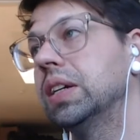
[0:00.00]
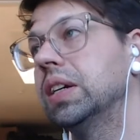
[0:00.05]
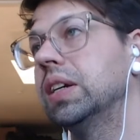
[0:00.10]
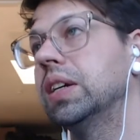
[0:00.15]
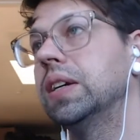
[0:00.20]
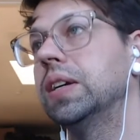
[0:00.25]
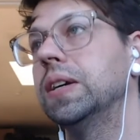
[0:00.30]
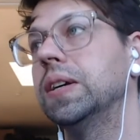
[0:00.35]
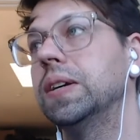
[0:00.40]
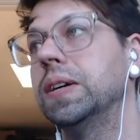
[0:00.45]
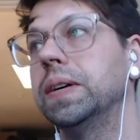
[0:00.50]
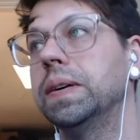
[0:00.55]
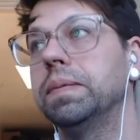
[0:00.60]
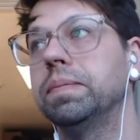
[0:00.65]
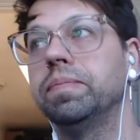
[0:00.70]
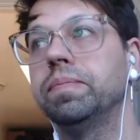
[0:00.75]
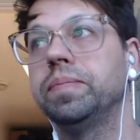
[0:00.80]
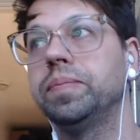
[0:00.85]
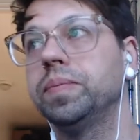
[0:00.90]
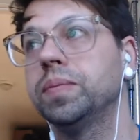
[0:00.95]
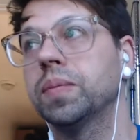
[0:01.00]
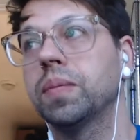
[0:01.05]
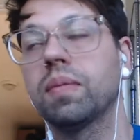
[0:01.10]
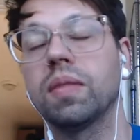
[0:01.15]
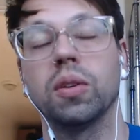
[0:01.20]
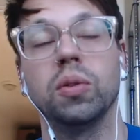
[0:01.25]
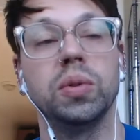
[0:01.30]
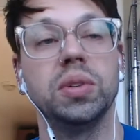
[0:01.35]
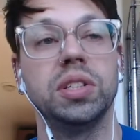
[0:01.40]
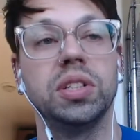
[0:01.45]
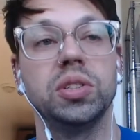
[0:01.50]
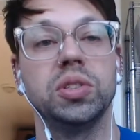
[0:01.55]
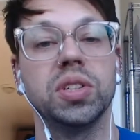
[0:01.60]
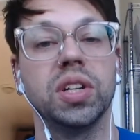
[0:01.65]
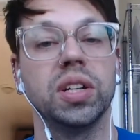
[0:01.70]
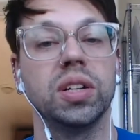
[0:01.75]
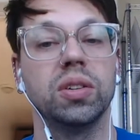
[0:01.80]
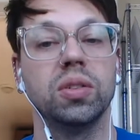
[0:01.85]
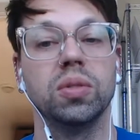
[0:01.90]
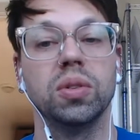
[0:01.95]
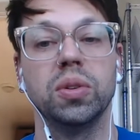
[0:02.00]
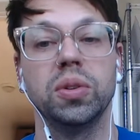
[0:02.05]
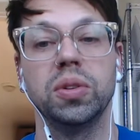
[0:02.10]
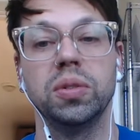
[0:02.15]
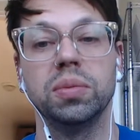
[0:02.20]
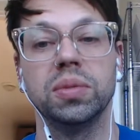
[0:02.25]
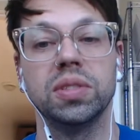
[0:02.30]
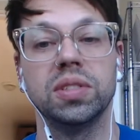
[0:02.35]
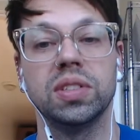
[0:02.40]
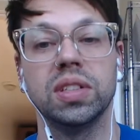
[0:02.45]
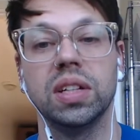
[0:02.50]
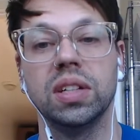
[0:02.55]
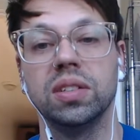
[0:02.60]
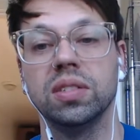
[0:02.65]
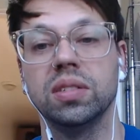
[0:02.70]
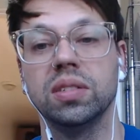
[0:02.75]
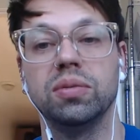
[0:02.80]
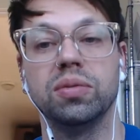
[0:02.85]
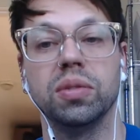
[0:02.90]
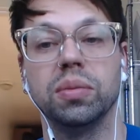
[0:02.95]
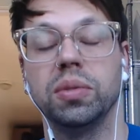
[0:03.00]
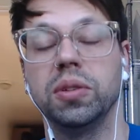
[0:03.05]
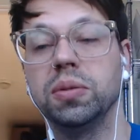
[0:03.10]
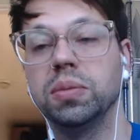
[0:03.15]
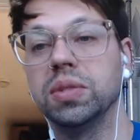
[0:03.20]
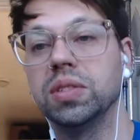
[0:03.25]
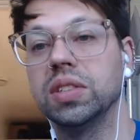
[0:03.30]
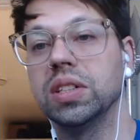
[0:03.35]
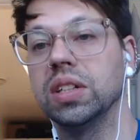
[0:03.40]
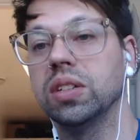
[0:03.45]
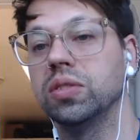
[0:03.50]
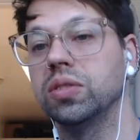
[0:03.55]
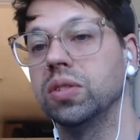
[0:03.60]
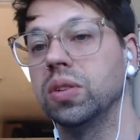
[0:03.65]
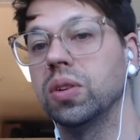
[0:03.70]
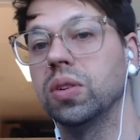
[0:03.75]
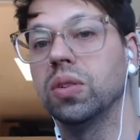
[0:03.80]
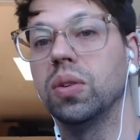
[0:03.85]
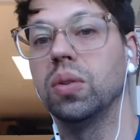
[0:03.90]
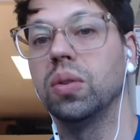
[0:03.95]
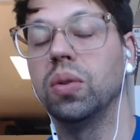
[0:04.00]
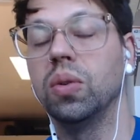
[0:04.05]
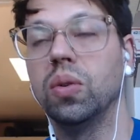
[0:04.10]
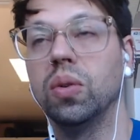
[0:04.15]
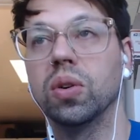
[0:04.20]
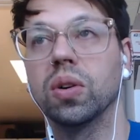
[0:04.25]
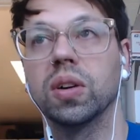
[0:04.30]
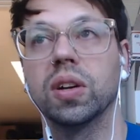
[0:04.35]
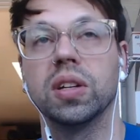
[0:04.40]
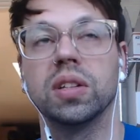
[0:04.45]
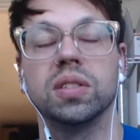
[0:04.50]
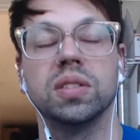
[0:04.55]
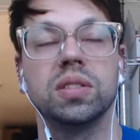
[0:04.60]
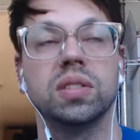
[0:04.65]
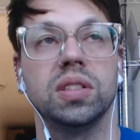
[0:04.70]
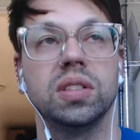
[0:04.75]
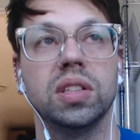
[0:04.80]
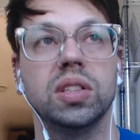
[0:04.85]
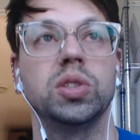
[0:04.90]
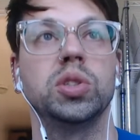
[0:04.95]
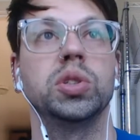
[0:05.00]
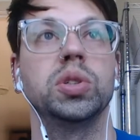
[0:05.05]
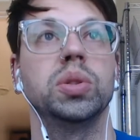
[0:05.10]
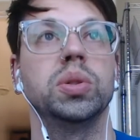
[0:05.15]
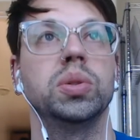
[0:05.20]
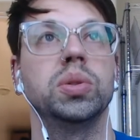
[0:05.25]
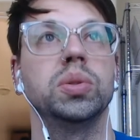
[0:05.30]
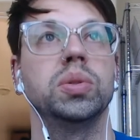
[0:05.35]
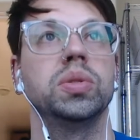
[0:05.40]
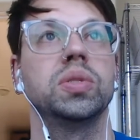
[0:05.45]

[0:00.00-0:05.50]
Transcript: Where we teach you how to grow human cells, and from human cells you can grow organs, tissues.